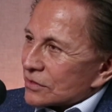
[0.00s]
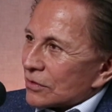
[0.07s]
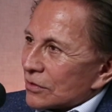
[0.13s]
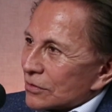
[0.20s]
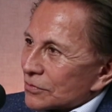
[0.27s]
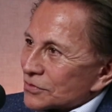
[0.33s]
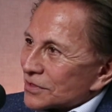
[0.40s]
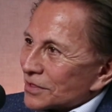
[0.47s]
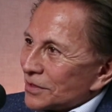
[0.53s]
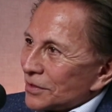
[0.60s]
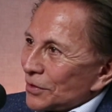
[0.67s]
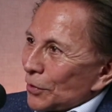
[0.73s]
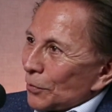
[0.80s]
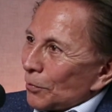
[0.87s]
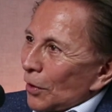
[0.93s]
Coast.
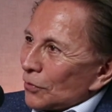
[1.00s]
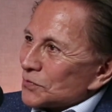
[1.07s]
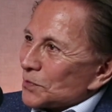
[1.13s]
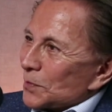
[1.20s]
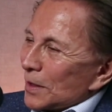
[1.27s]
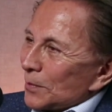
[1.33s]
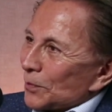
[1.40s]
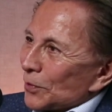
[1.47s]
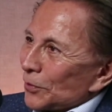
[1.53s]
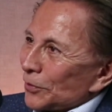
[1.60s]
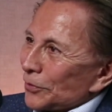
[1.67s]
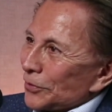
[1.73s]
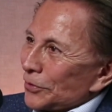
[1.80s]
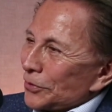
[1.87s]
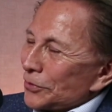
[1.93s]
Yeah. Most people
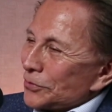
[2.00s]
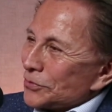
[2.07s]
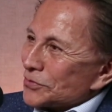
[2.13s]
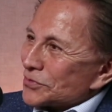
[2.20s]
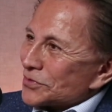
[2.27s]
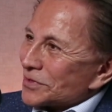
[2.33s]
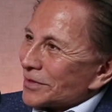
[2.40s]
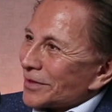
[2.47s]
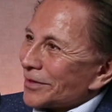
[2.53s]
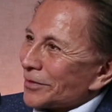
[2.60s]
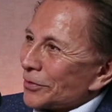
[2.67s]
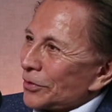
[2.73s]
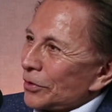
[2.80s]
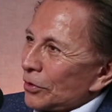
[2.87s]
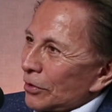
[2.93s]
use
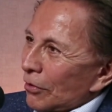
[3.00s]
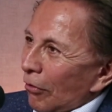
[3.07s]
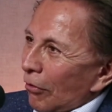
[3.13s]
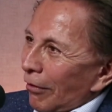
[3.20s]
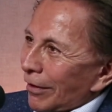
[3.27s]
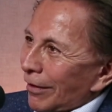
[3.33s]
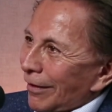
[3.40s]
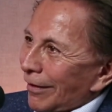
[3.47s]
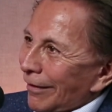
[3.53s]
New York